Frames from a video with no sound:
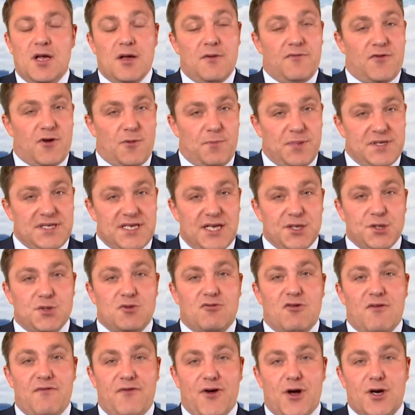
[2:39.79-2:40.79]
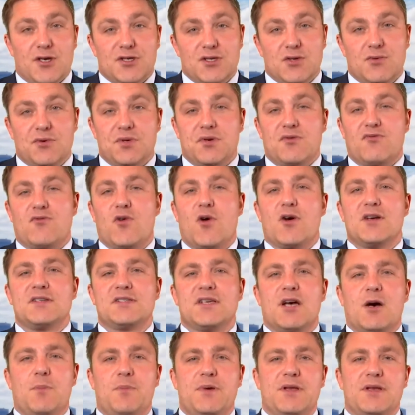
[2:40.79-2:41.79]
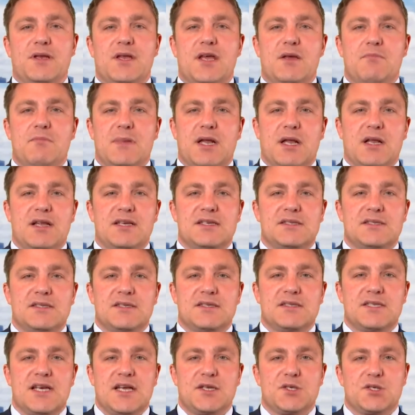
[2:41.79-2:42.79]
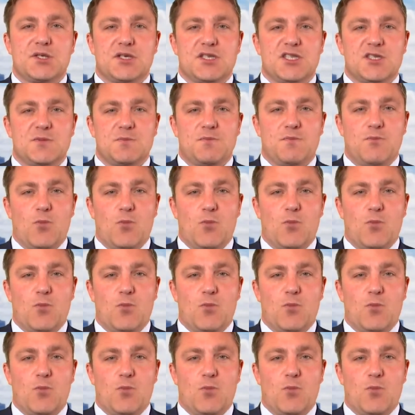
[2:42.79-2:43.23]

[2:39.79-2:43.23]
for a potential reversal and a rise up in, in Middle Eastern tensions,